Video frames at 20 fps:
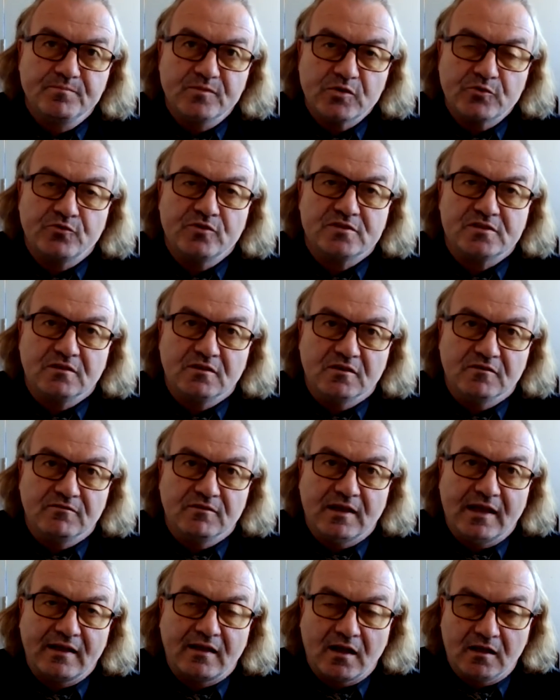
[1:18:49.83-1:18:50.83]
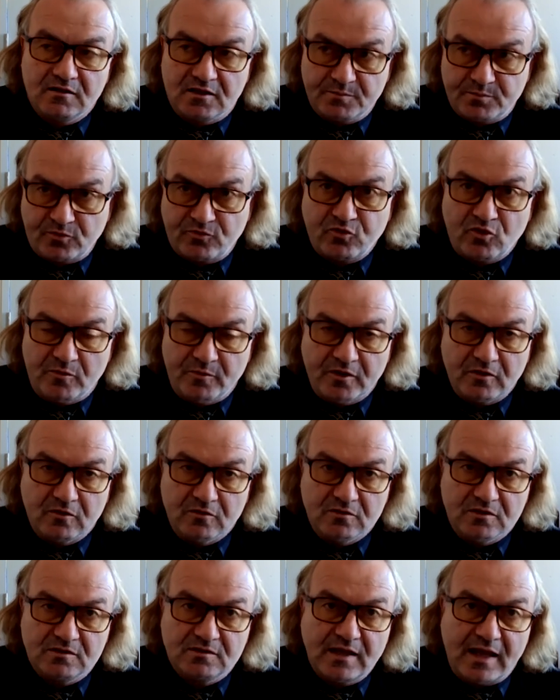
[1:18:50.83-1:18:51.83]
reason of like underperforming
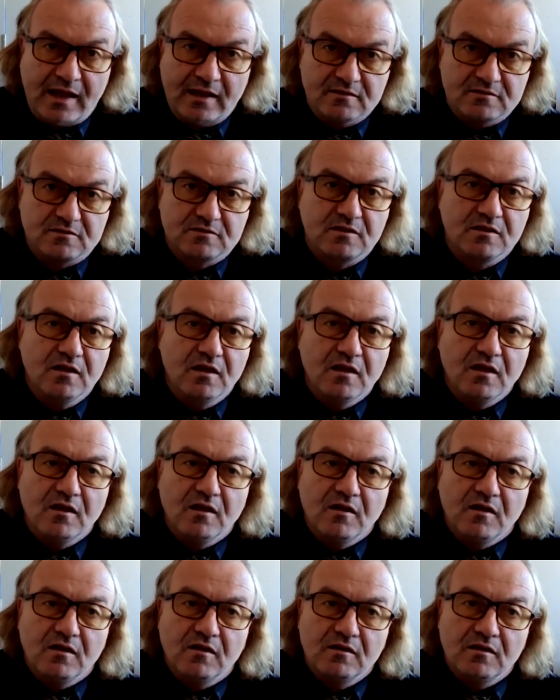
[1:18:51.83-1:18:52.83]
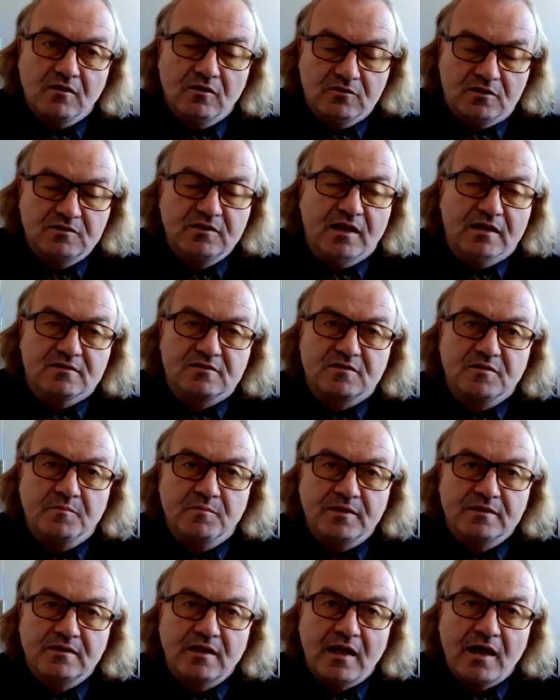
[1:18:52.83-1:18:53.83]
on the task, on the test.
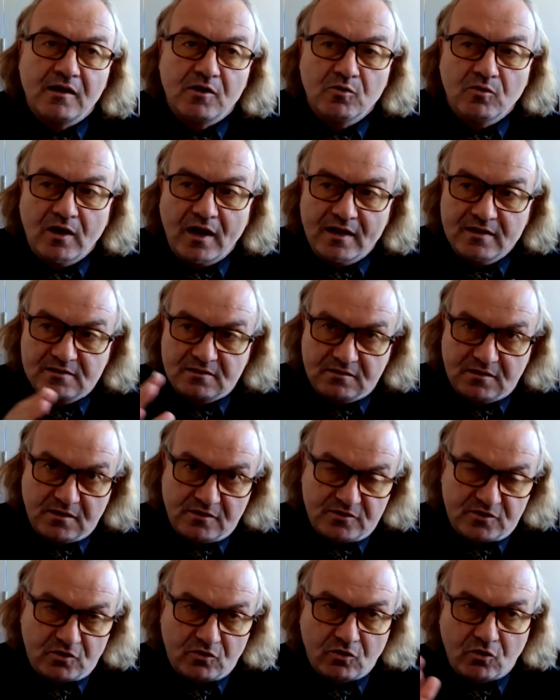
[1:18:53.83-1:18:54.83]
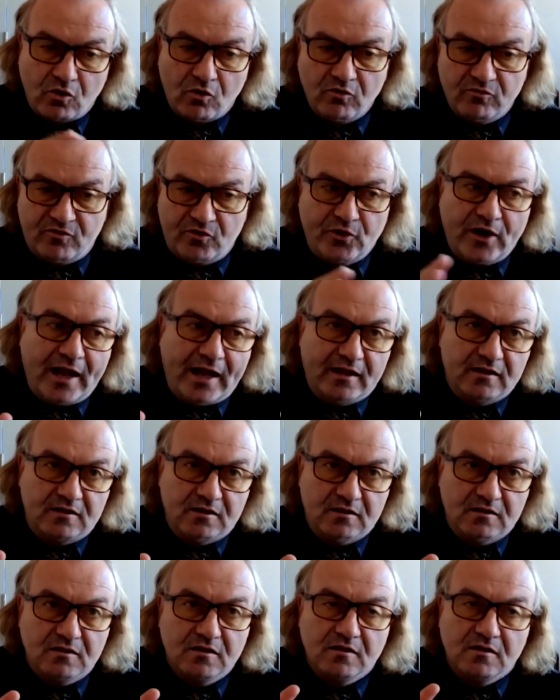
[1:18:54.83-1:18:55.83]
But otherwise, there's a whole
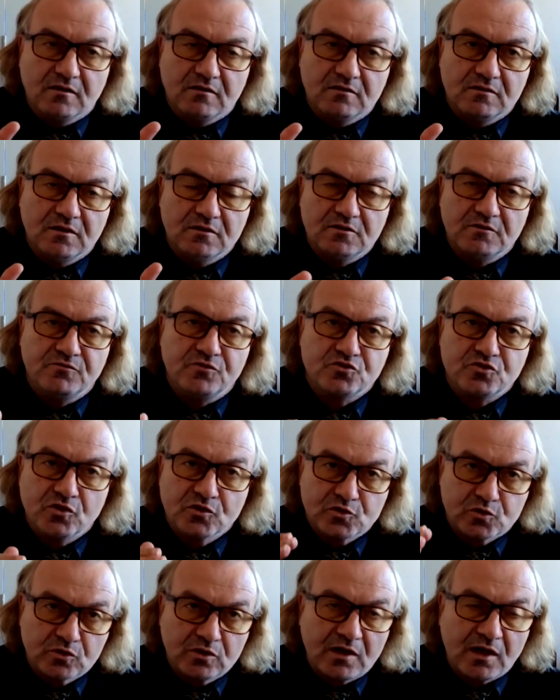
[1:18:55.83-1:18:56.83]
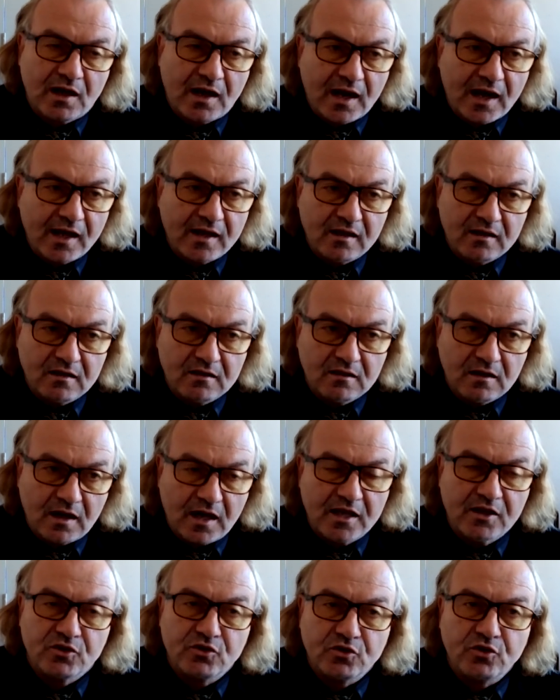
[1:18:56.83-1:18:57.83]
variety. Individuals with high
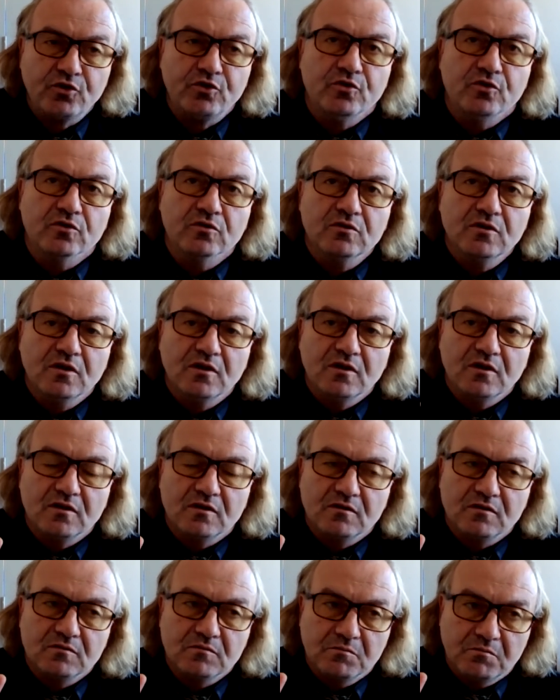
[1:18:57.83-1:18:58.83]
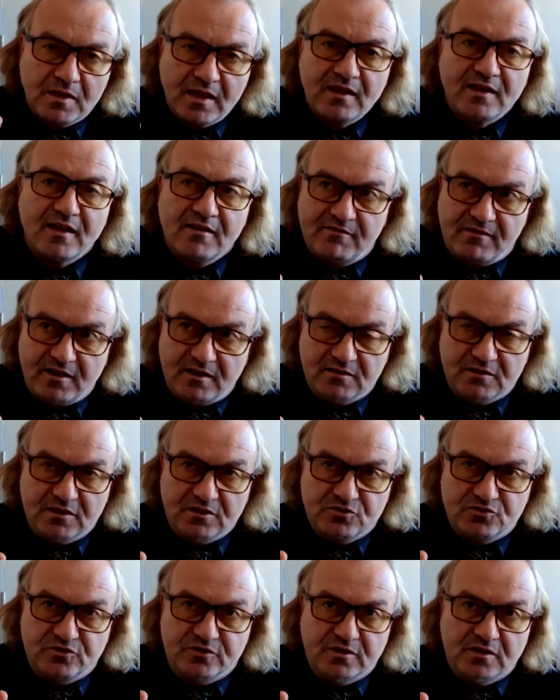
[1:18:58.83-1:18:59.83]
IQ may have
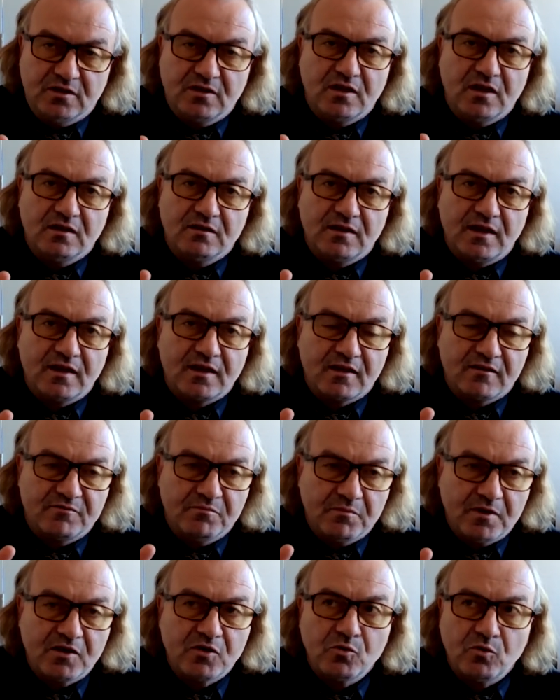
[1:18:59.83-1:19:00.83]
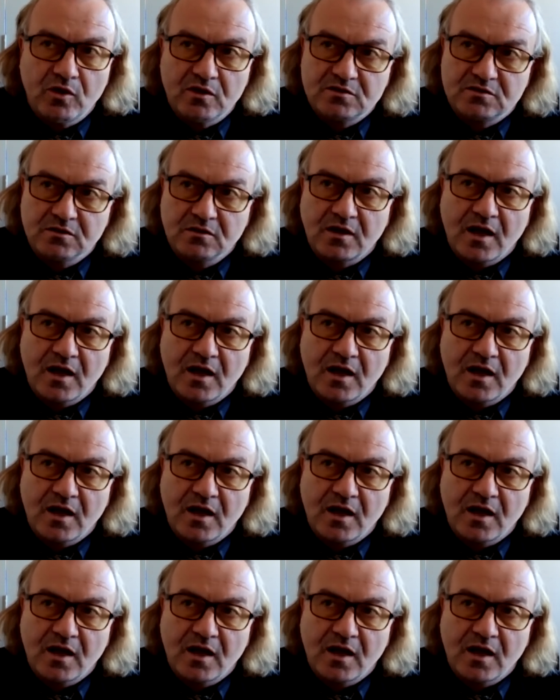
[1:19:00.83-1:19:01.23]
ADHD and they have many ways to